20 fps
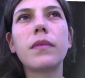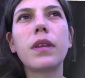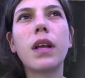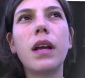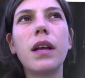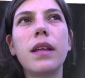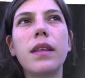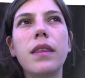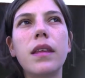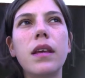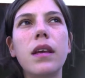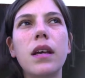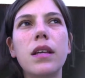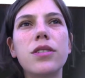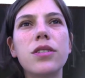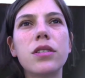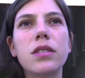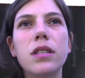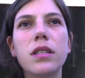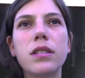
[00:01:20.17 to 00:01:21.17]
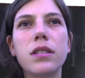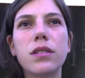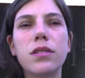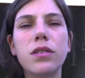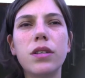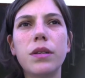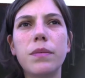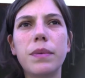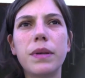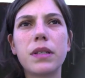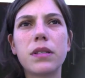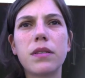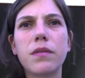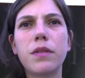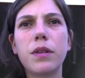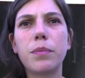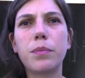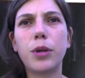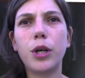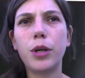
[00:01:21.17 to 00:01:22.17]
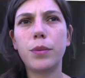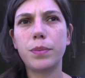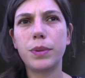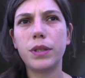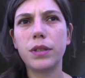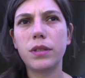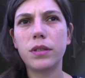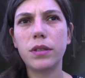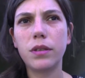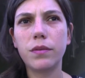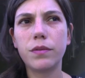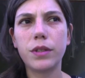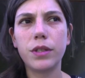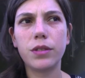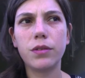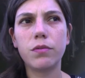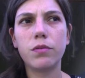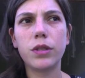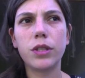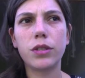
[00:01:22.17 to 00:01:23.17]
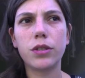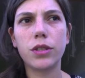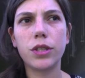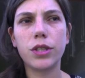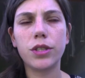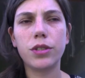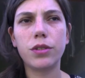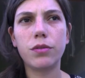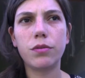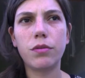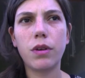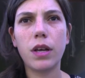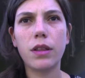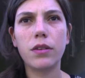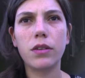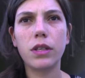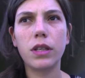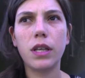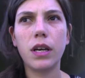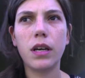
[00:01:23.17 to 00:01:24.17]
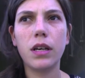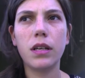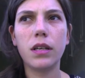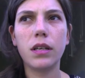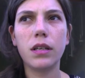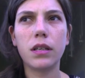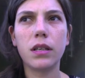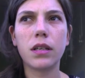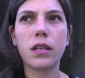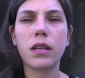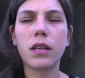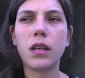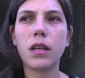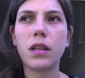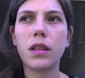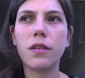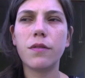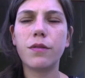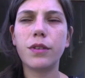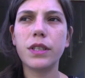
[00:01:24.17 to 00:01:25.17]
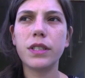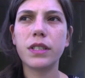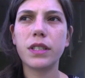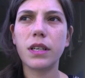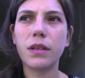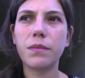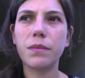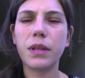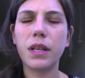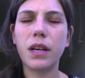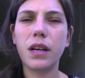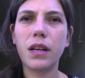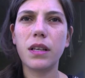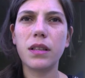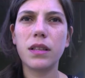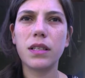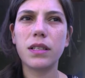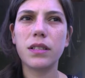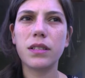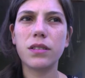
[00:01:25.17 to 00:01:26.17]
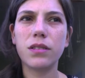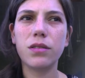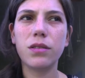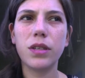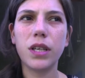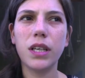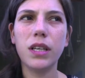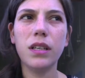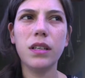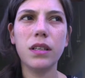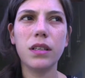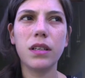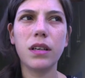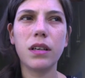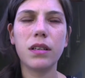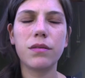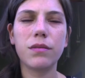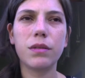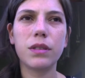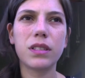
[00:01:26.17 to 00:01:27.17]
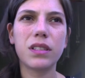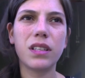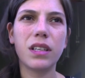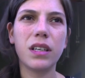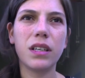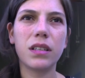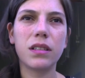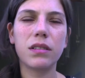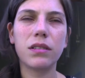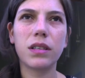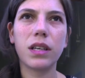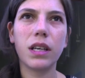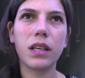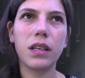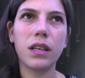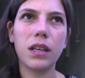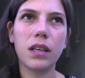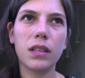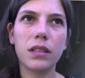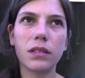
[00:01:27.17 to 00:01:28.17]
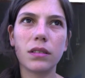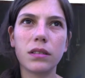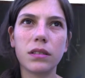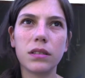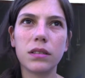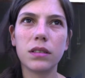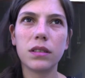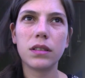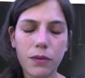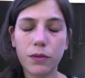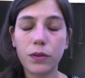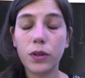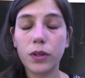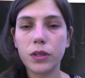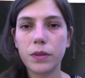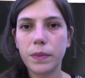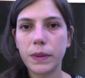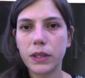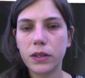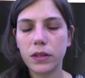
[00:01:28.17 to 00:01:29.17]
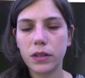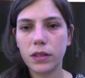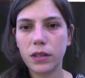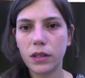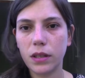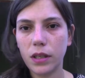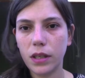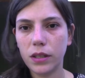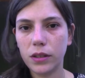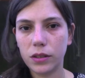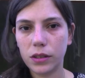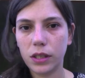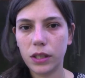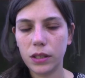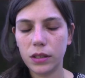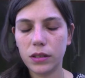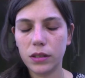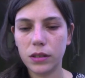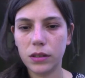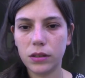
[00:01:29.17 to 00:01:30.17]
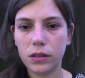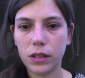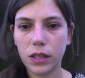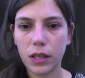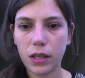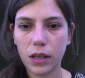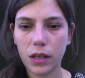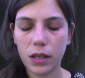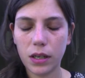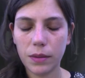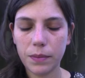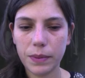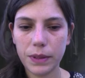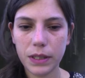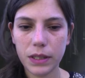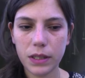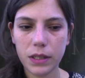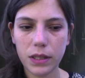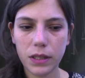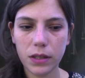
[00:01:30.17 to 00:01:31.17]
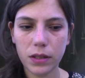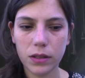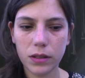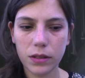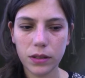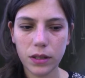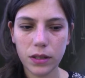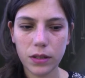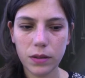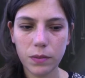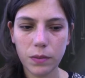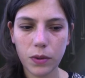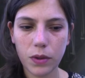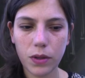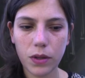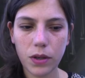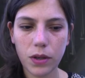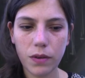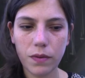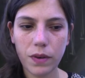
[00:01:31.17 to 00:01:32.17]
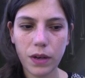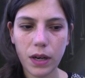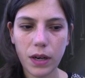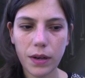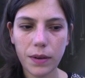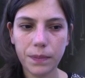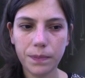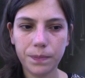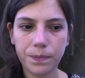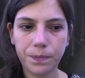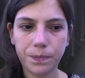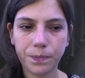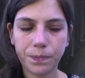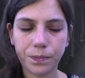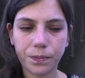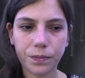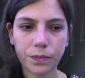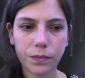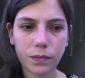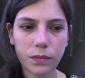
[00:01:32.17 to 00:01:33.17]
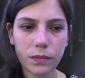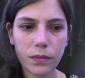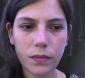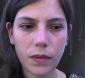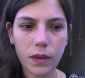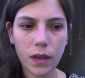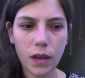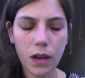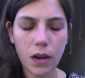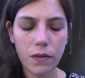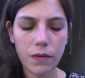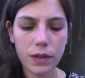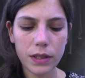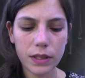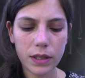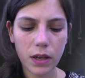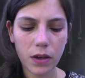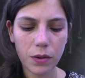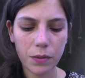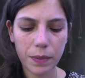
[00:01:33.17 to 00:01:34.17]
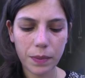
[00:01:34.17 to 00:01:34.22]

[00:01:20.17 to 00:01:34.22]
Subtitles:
And I think I just listened to it because of the purpose of this research rather than the first time that I listened to it. I was like, okay, yeah, of course, because it's in the internet, it's internet art, but still, it's more of a sound